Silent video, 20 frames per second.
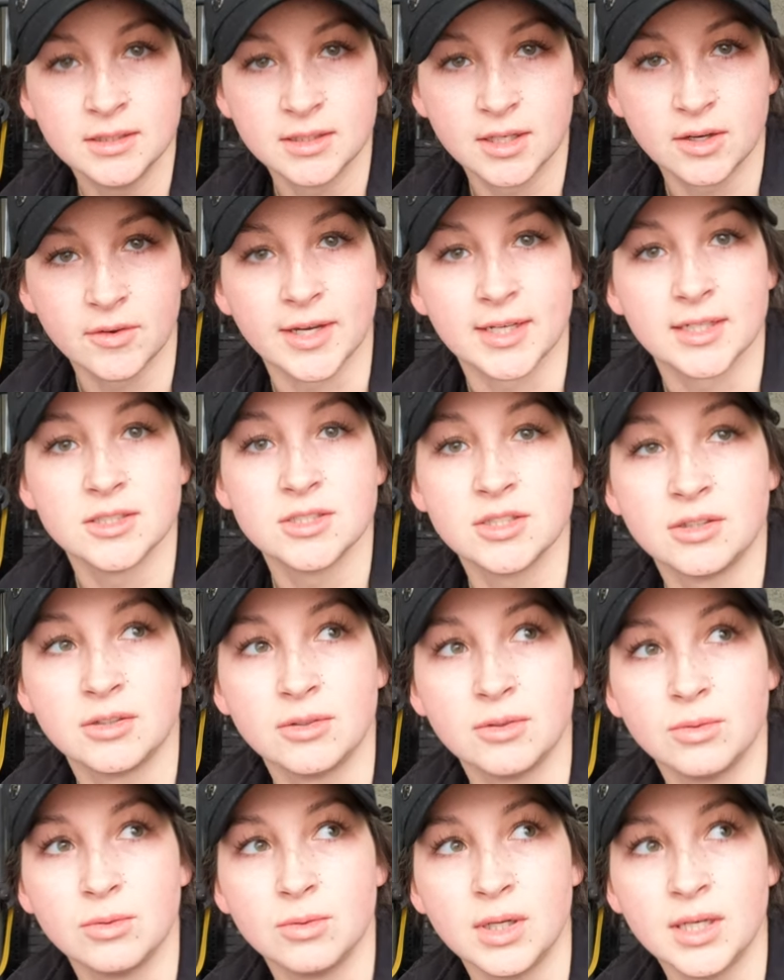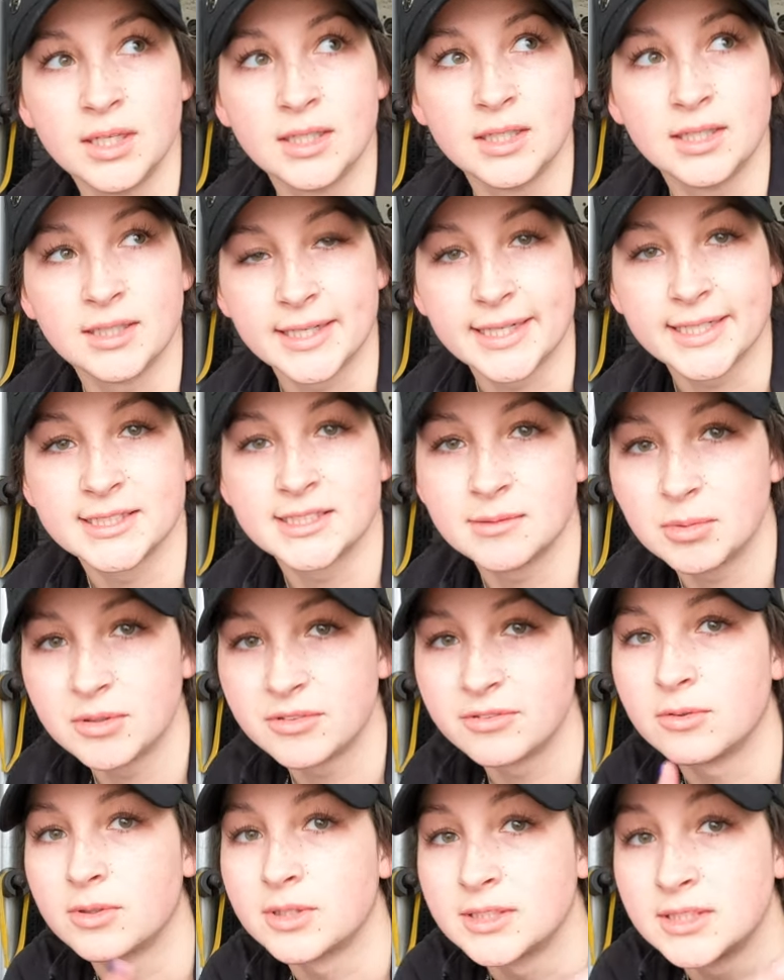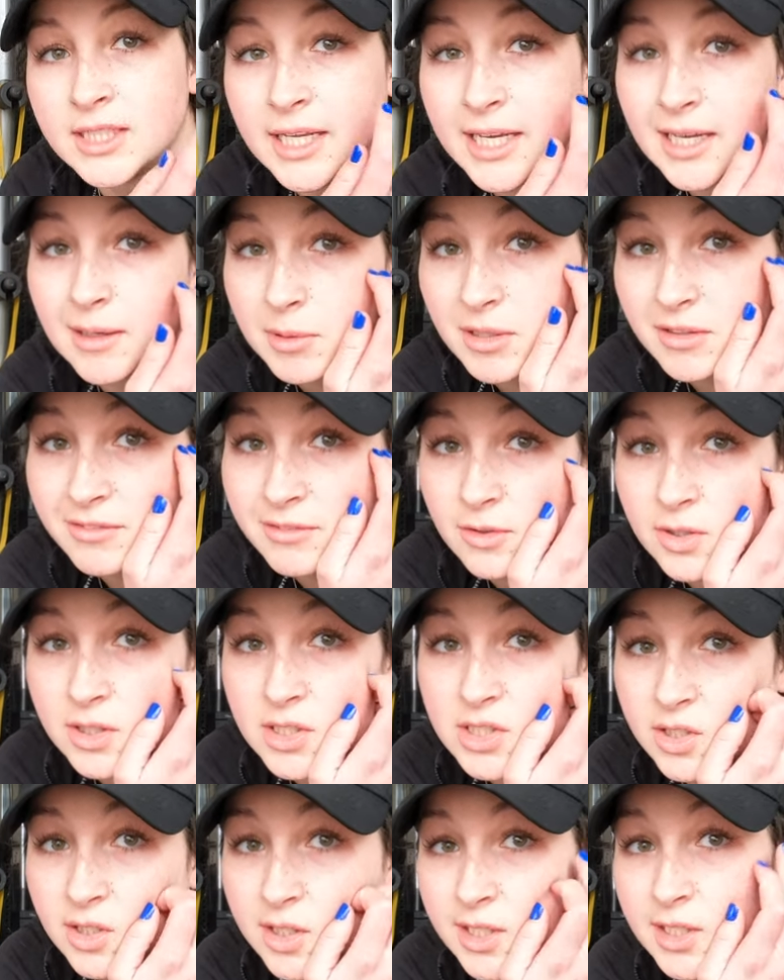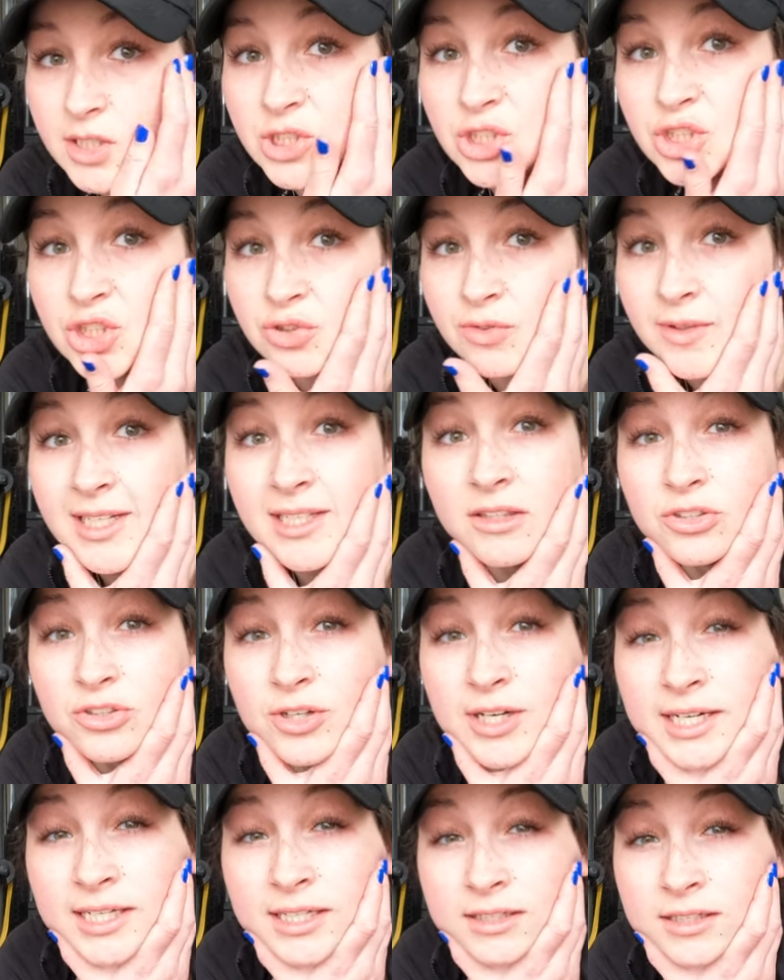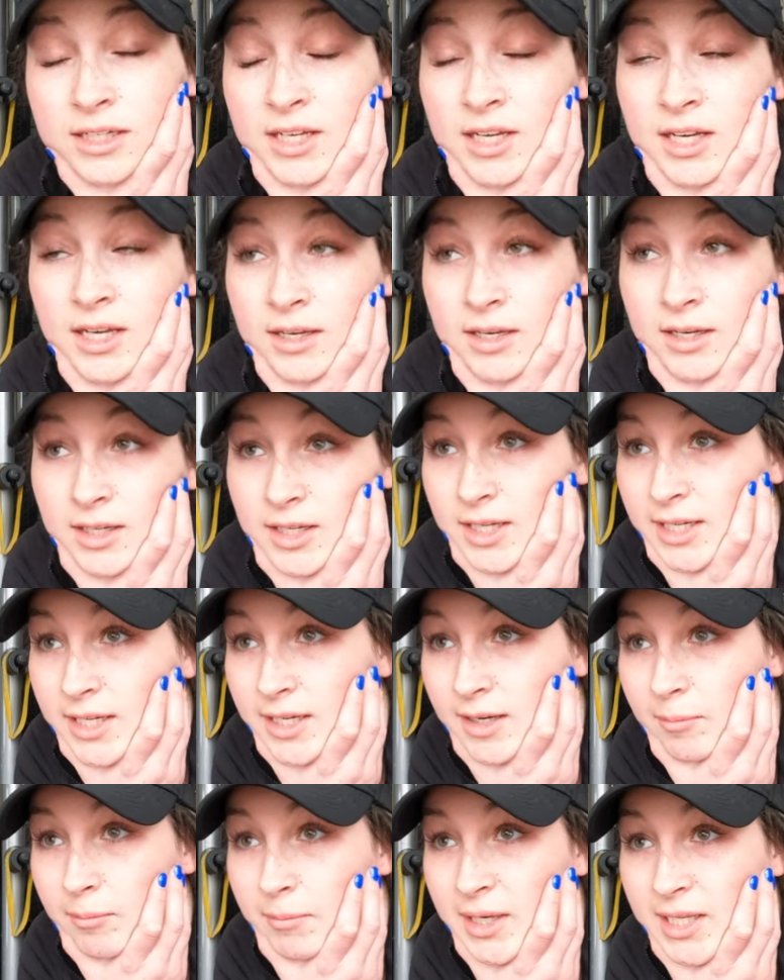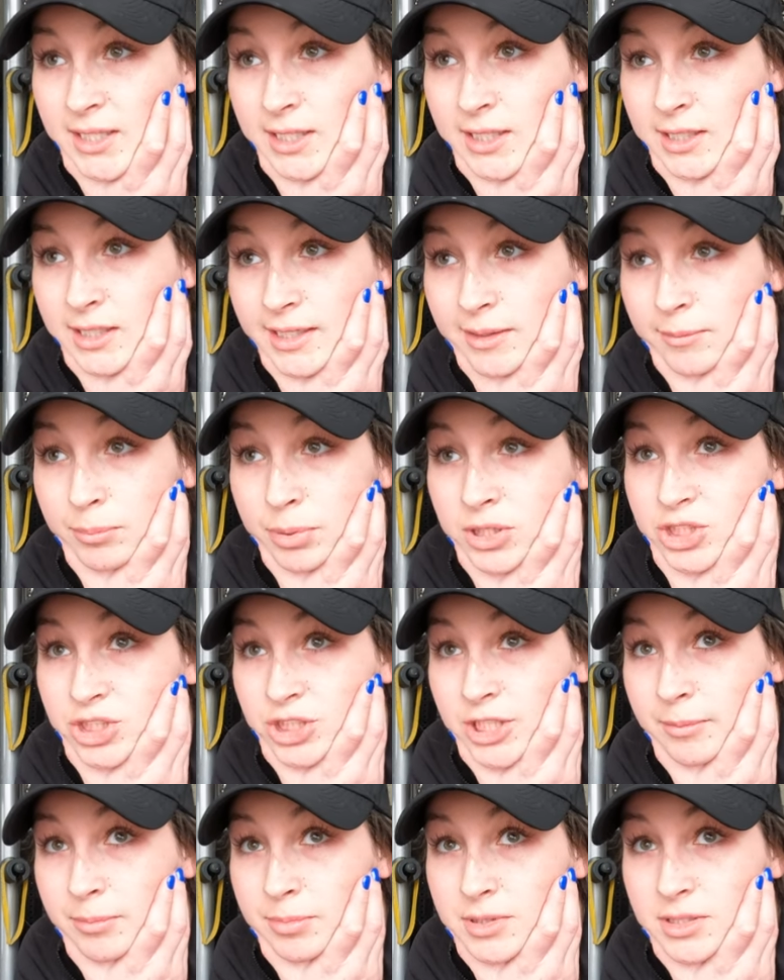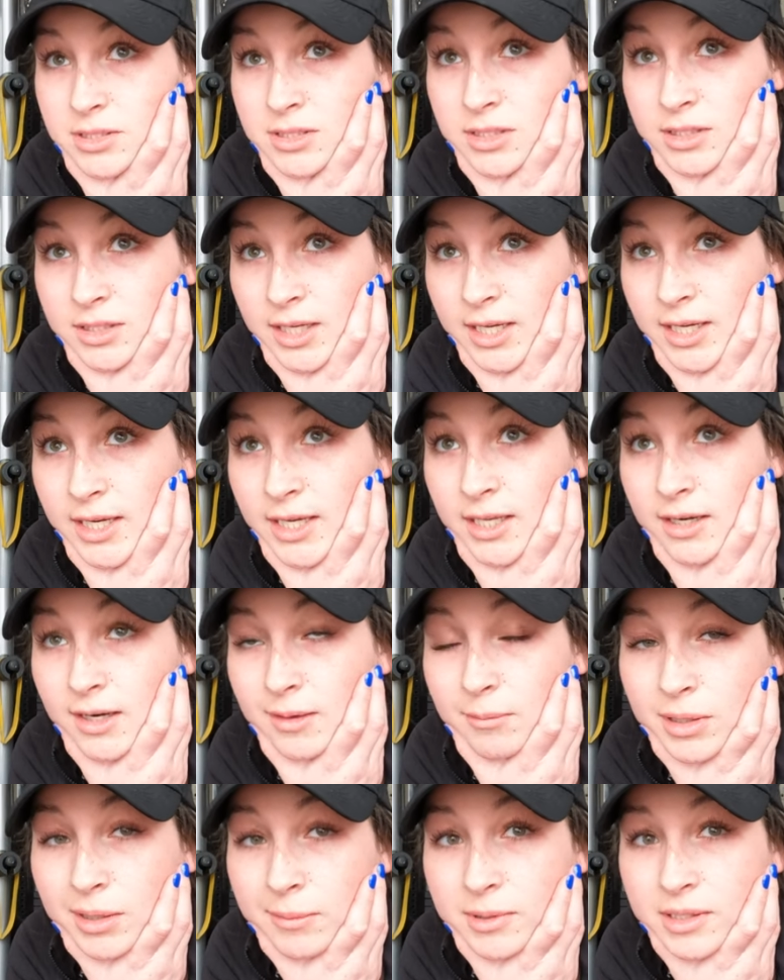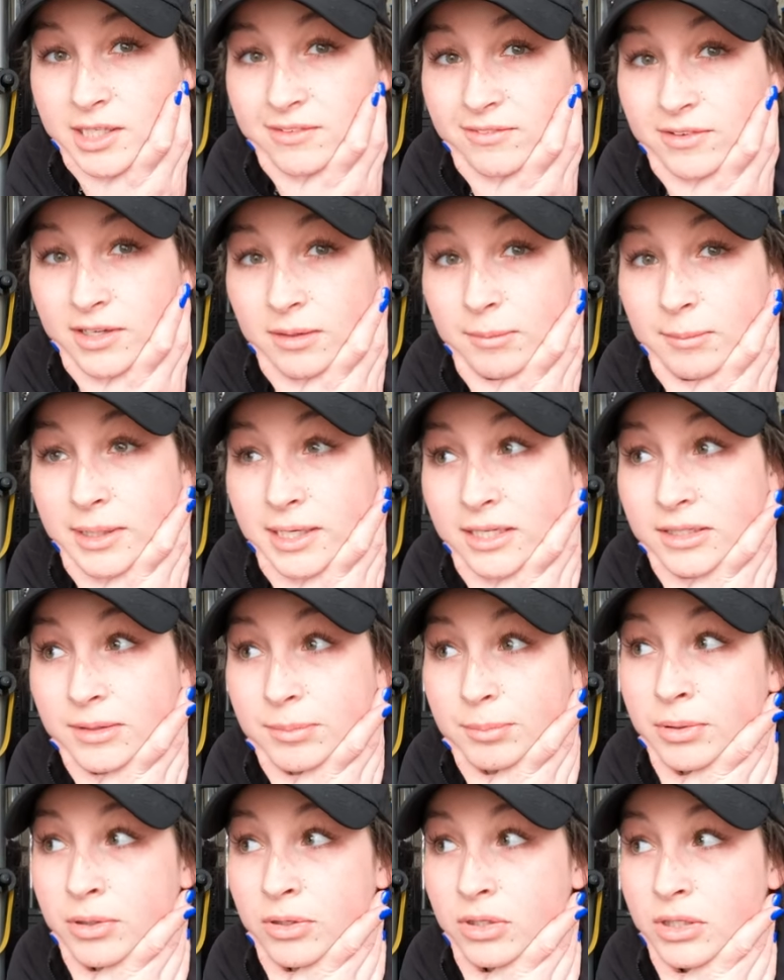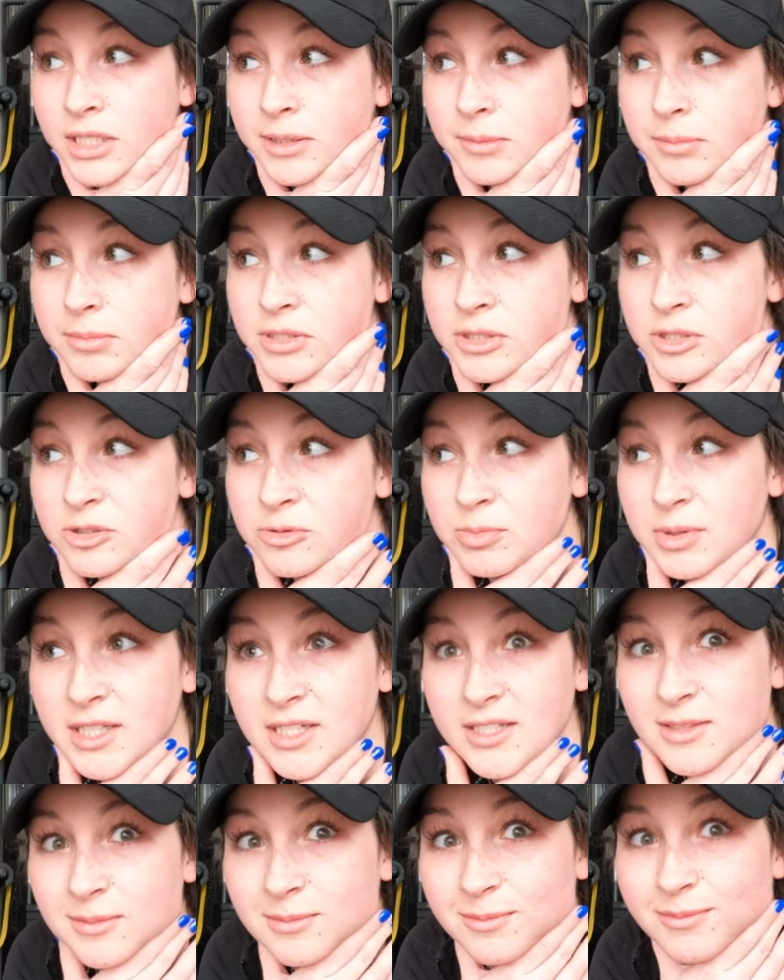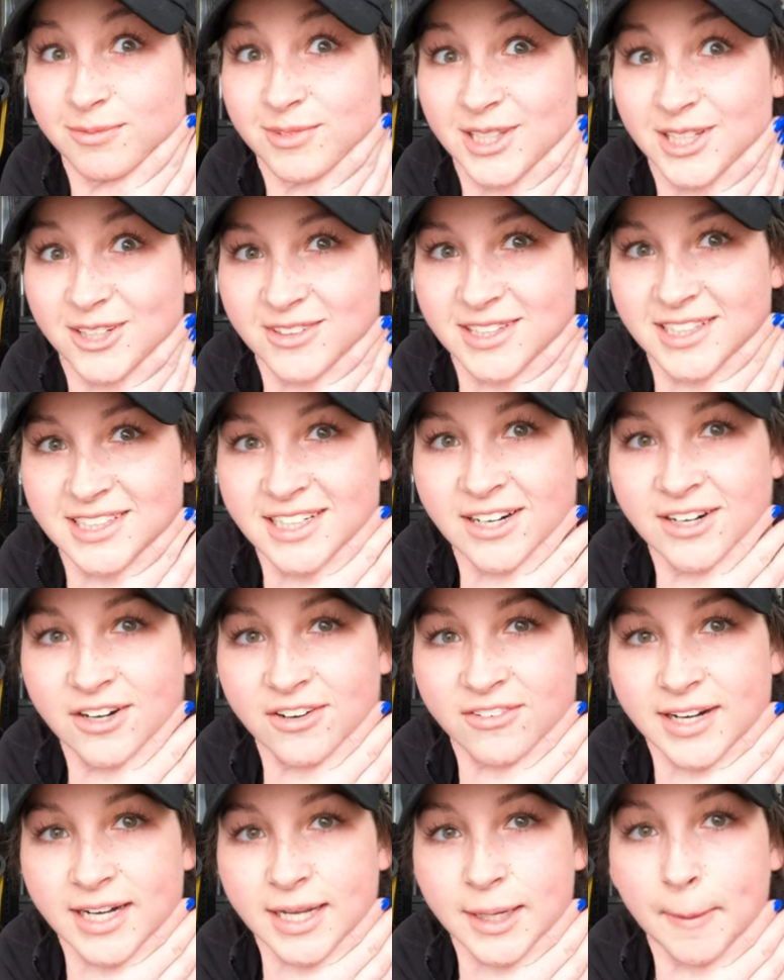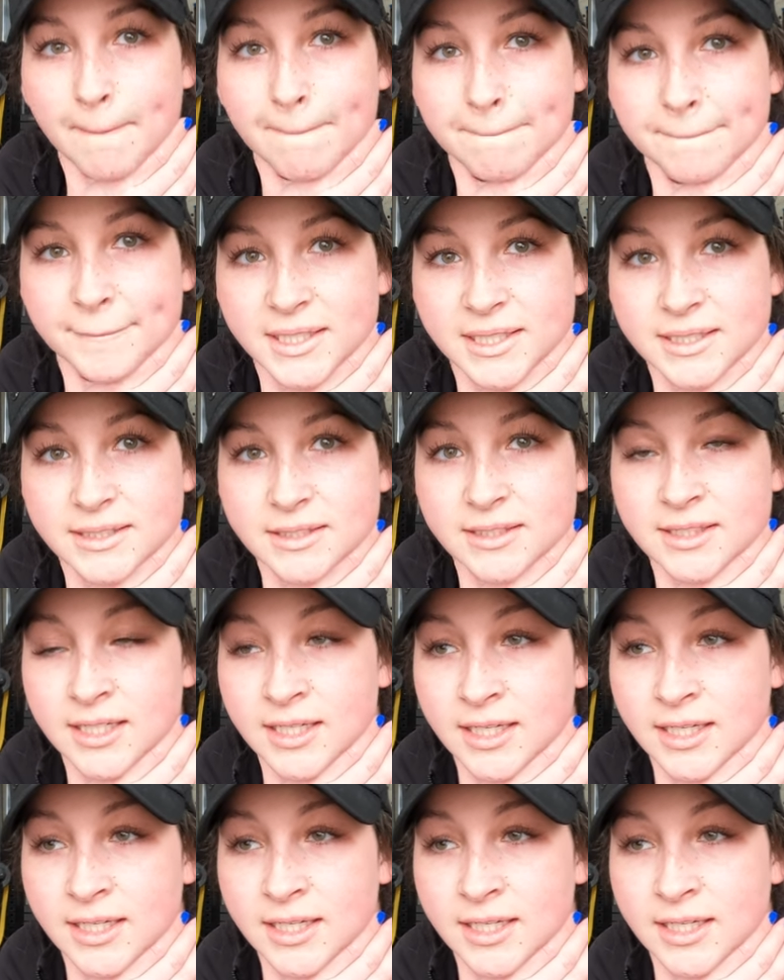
okay, so like I said before, today I'm gonna focus on strength training. Um, mainly like push-ups and I'm probably not even gonna make it to pull-ups because I'm feeling really tired already but